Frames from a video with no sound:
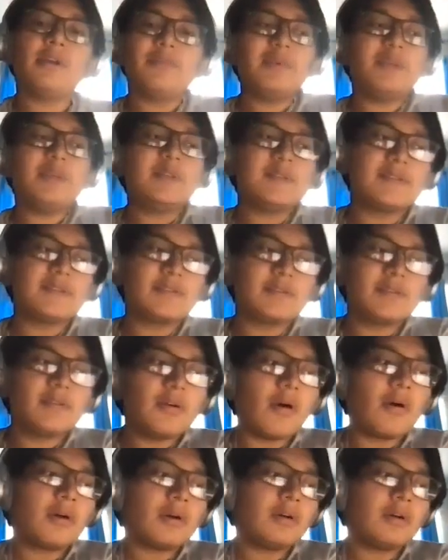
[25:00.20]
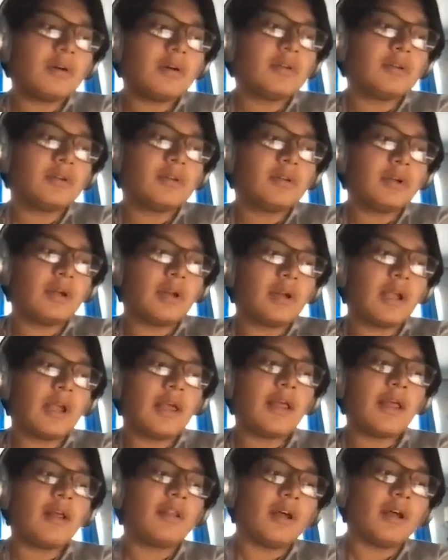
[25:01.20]
because there are
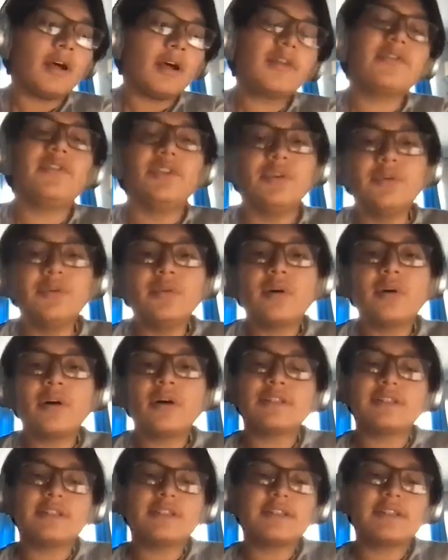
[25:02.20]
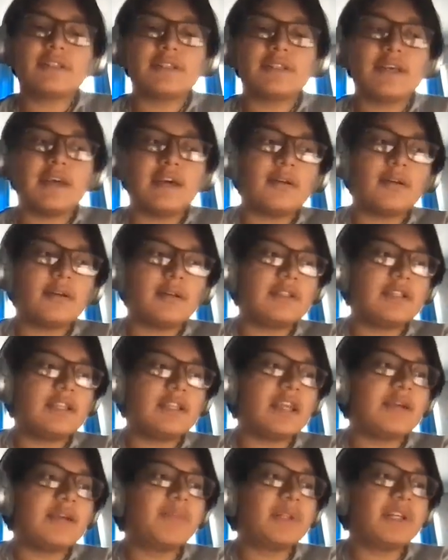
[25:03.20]
a lot of nuances that
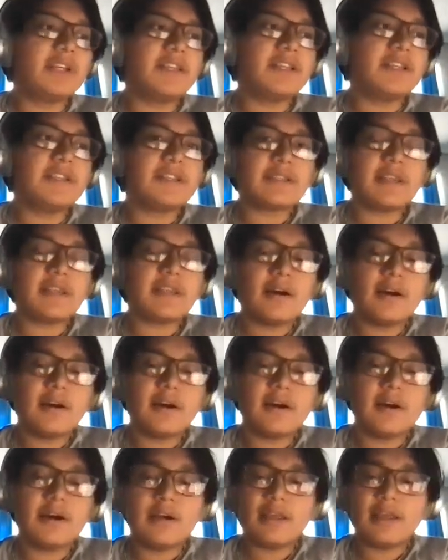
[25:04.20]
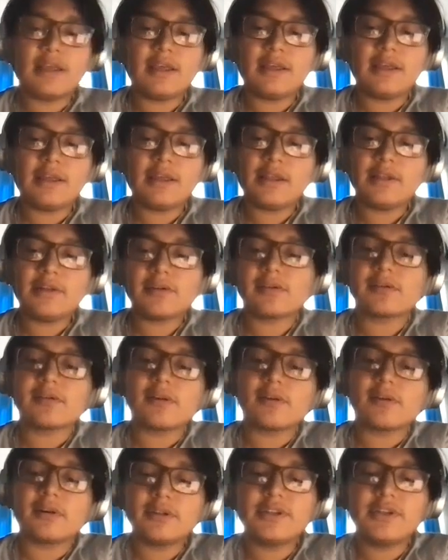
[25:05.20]
take place and are
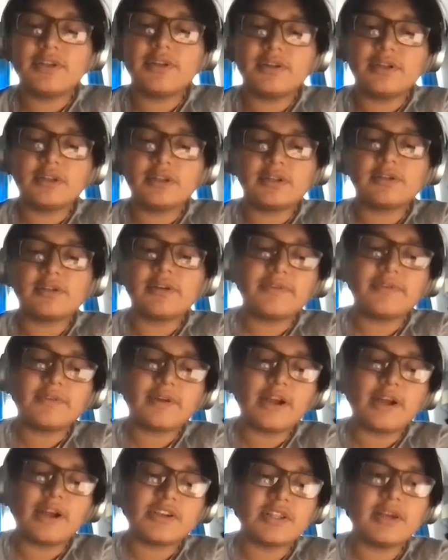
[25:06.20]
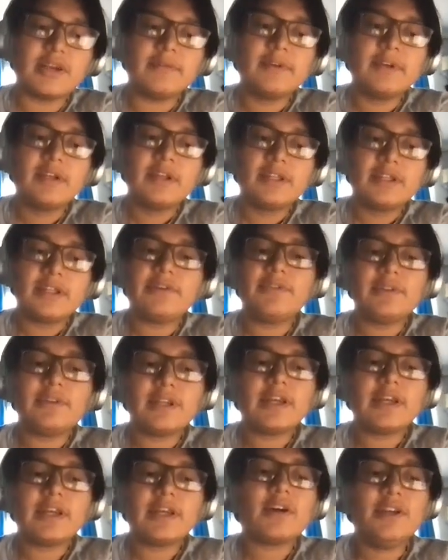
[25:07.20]
garnered here at Creative Reaction Lab that I feel
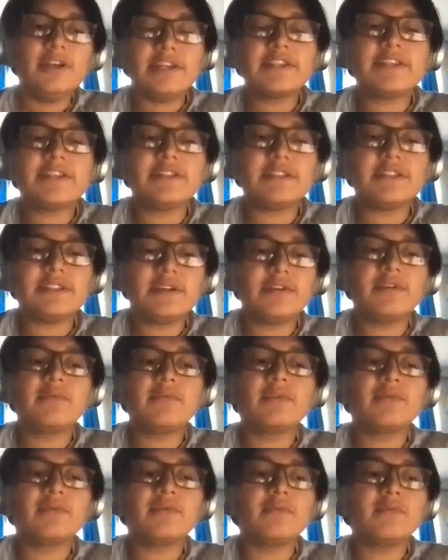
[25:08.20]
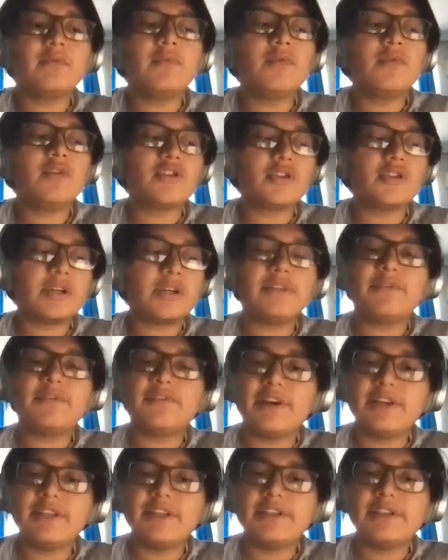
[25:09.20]
like are necessary when we try to
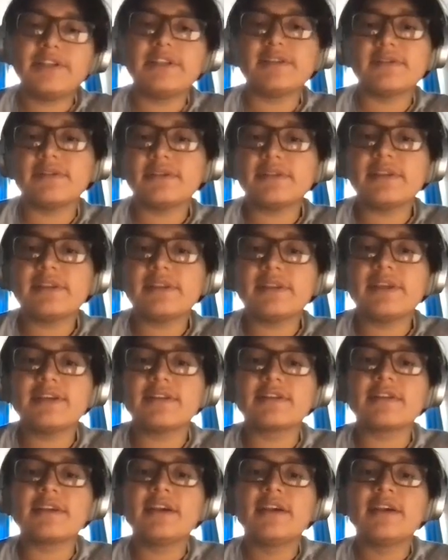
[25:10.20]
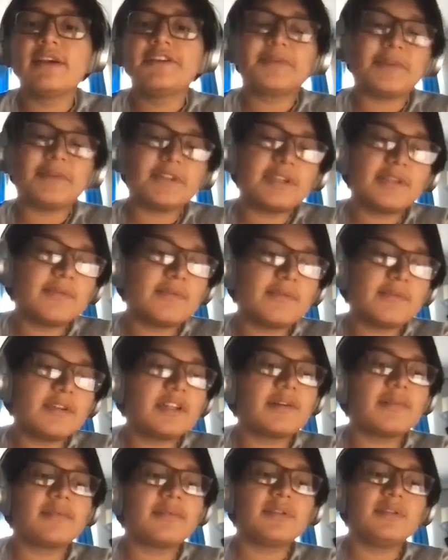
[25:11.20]
define these certain things, especially when it
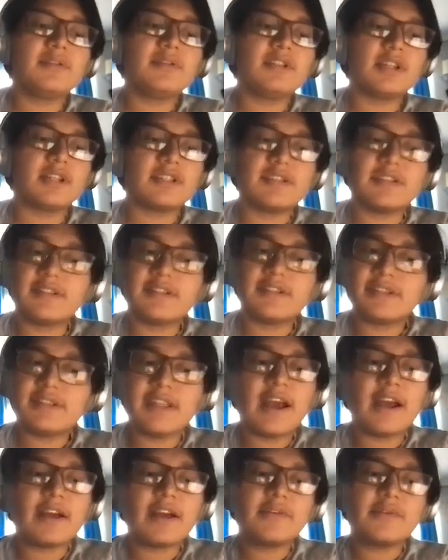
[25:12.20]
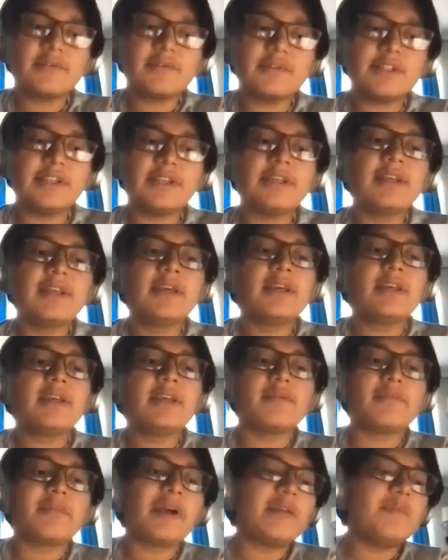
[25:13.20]
comes to justice and equity.
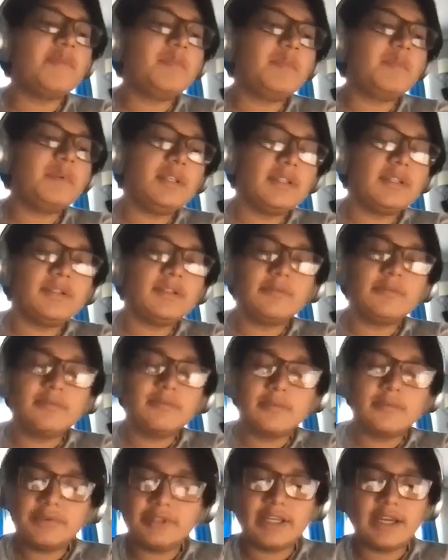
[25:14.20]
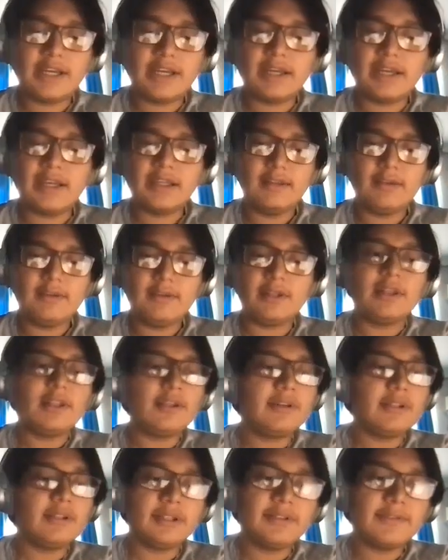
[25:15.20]
There might be a word that
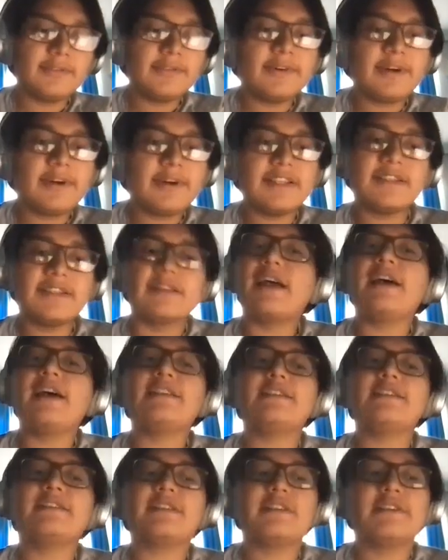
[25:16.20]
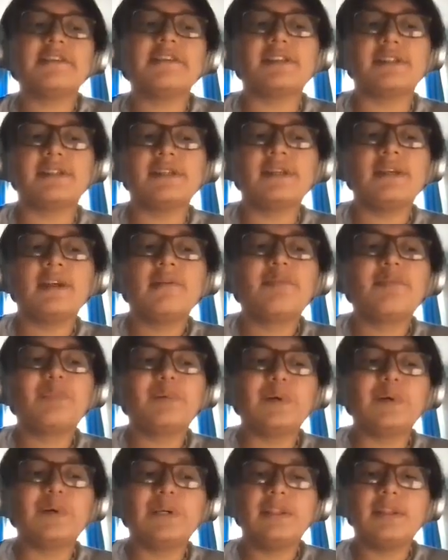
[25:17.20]
clearly defines it as it is,
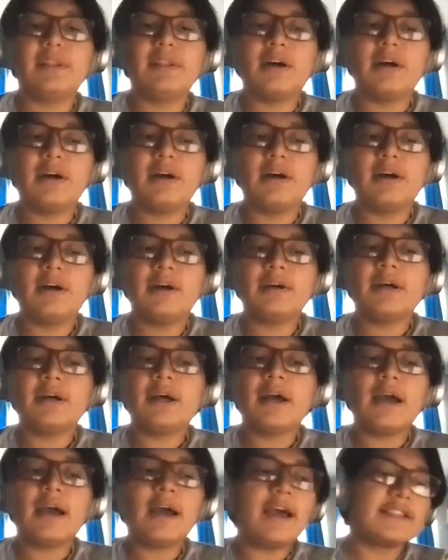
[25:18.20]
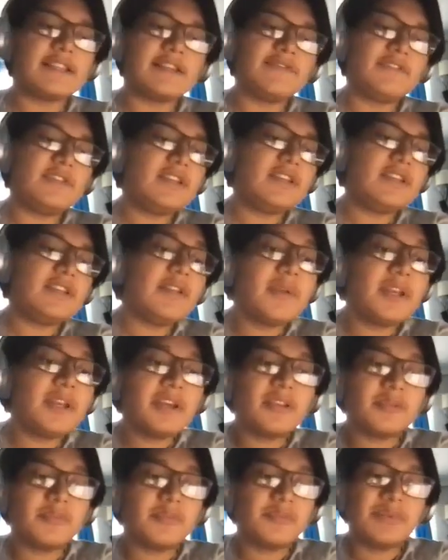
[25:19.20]
but as I've seen in many
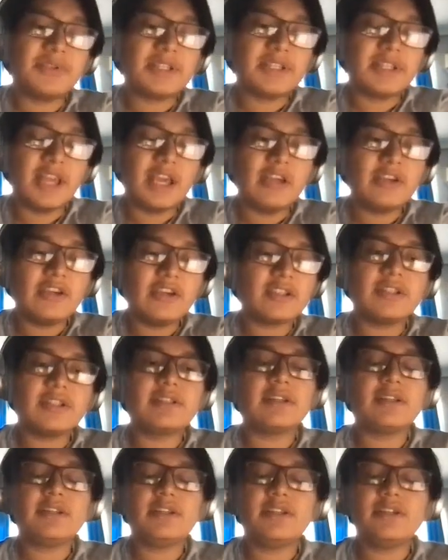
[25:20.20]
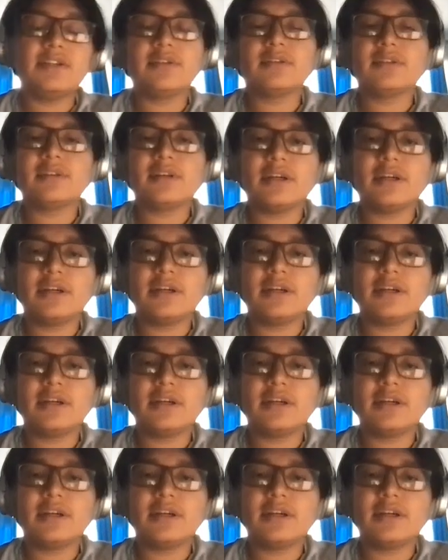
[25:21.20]
other presentations here